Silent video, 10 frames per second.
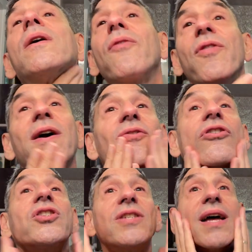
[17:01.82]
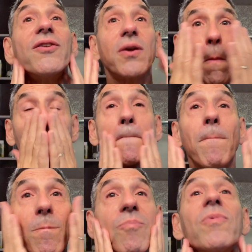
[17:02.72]
there the scent,
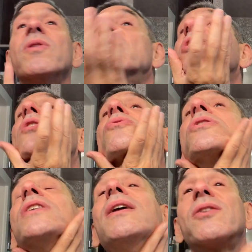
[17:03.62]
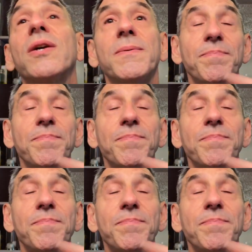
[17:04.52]
the citrus scent,